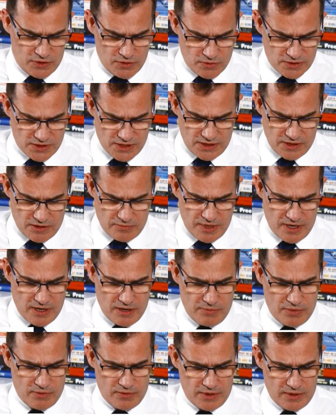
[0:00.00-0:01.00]
talked in your
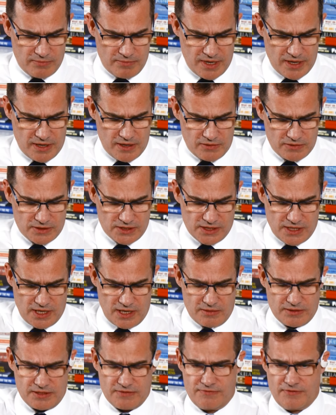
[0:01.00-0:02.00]
PowerPoint about
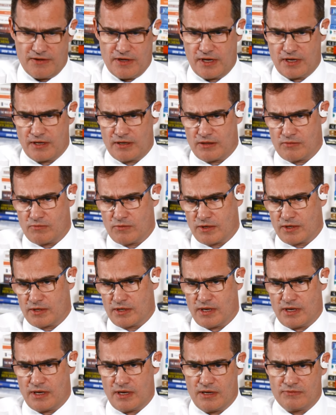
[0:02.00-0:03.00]
uh, defining another one
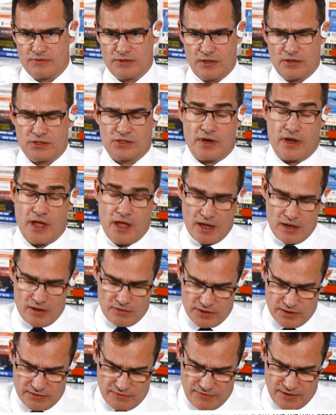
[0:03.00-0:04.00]
and a half, uh, sorry,
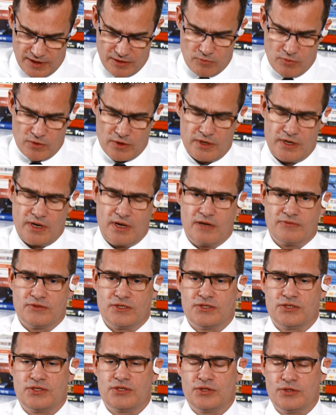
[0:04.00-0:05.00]
defining one and a half
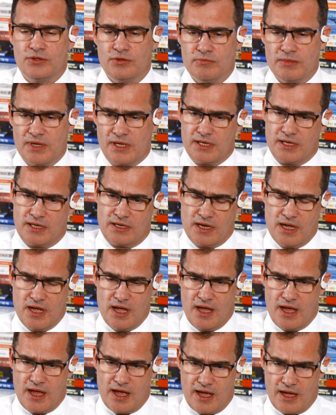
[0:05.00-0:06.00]
to two million
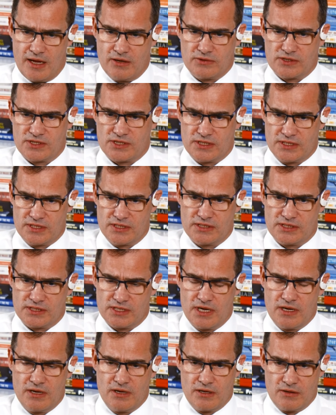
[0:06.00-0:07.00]

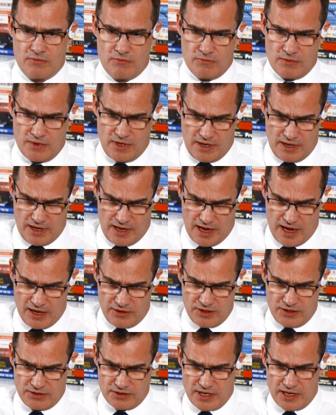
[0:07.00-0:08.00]
ounces. How
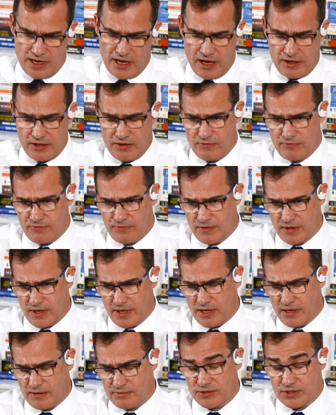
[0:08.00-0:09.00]
do you, how do, you
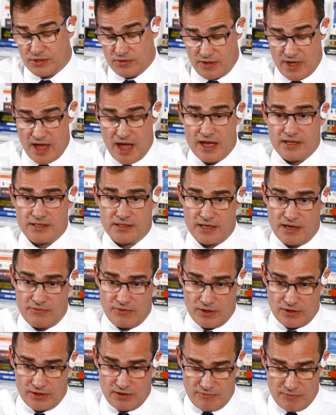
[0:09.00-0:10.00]
uh, do that? Have
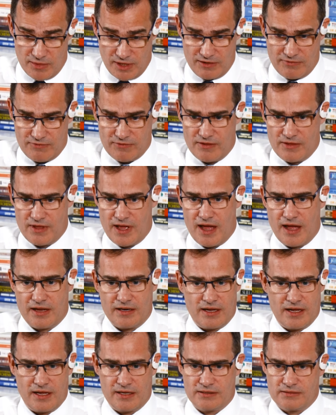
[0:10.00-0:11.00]
you got enough money for
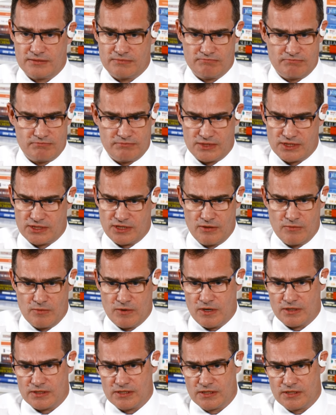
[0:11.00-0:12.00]
that? And so
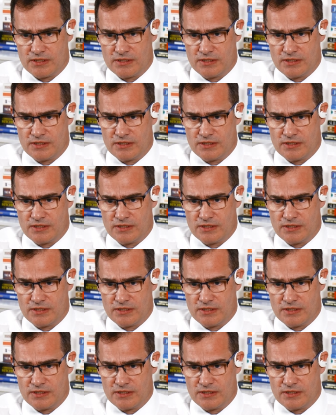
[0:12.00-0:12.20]
what?